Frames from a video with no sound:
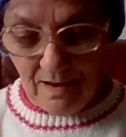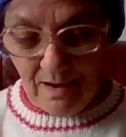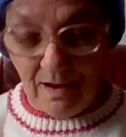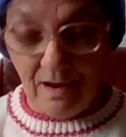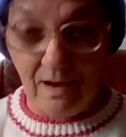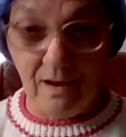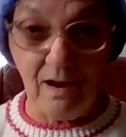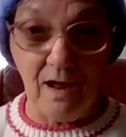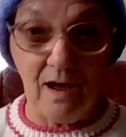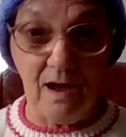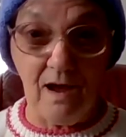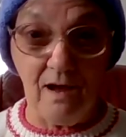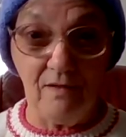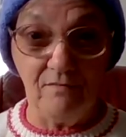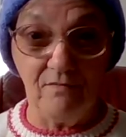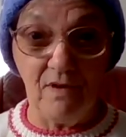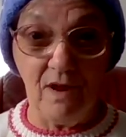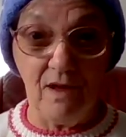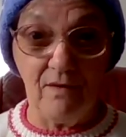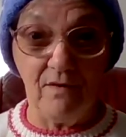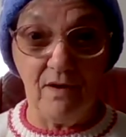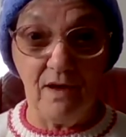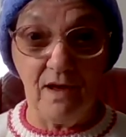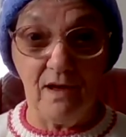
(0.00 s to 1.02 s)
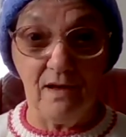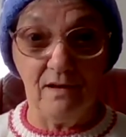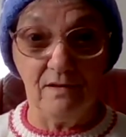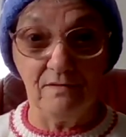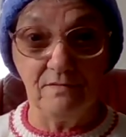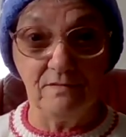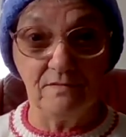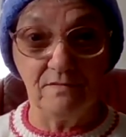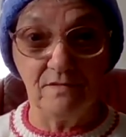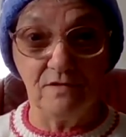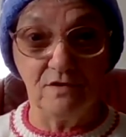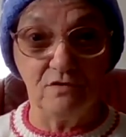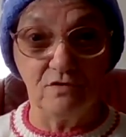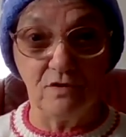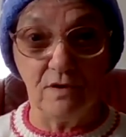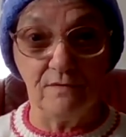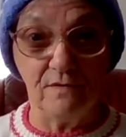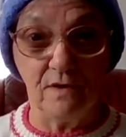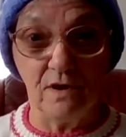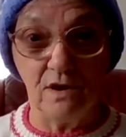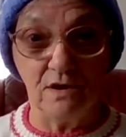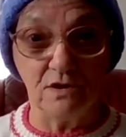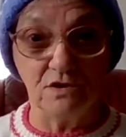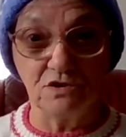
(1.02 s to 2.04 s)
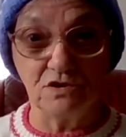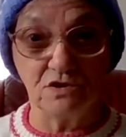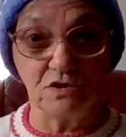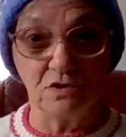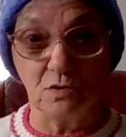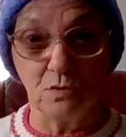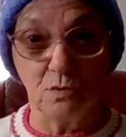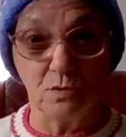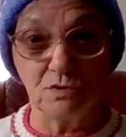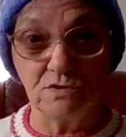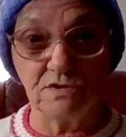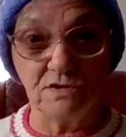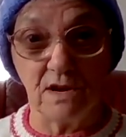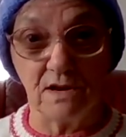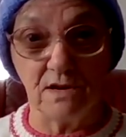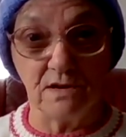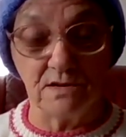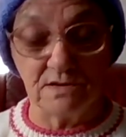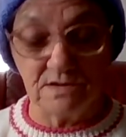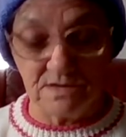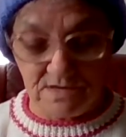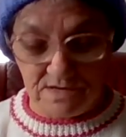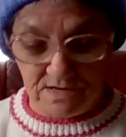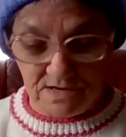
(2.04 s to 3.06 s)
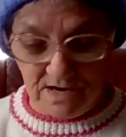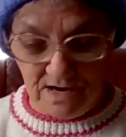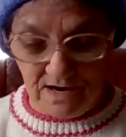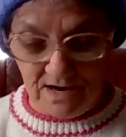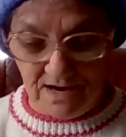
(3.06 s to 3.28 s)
and I've never driven in snow since,